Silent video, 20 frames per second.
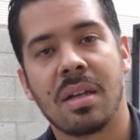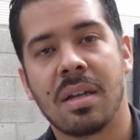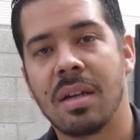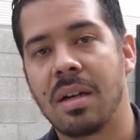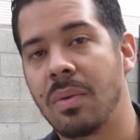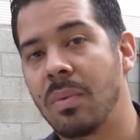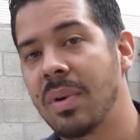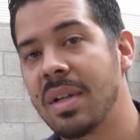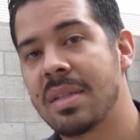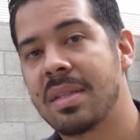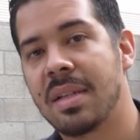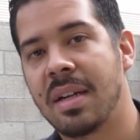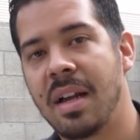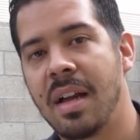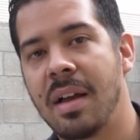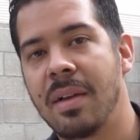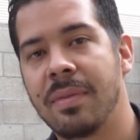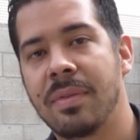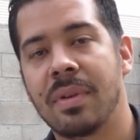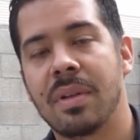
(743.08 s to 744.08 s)
going to rinse it
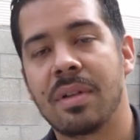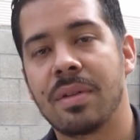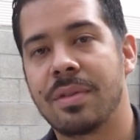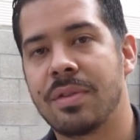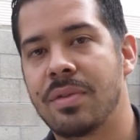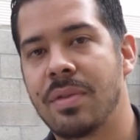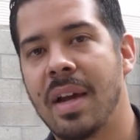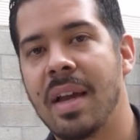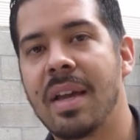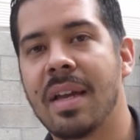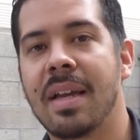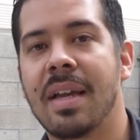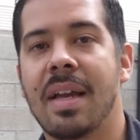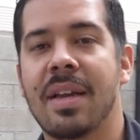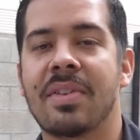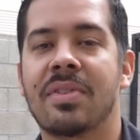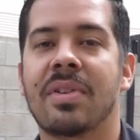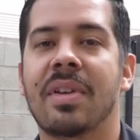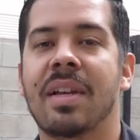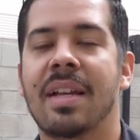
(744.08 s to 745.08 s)
off, dry it,
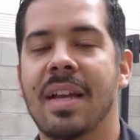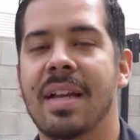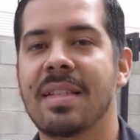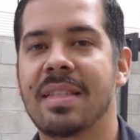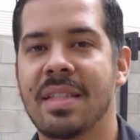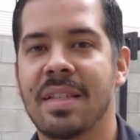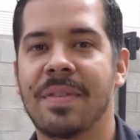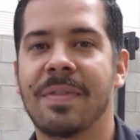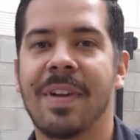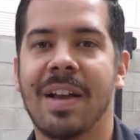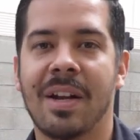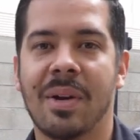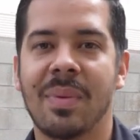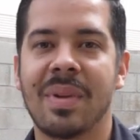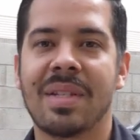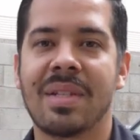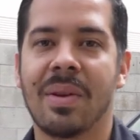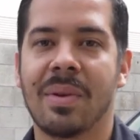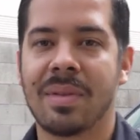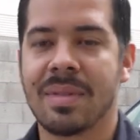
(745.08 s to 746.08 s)
and show you guys these final
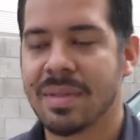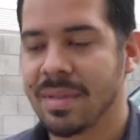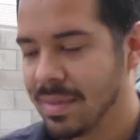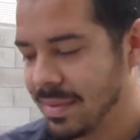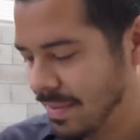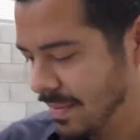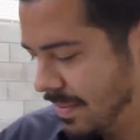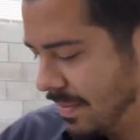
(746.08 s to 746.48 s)
results.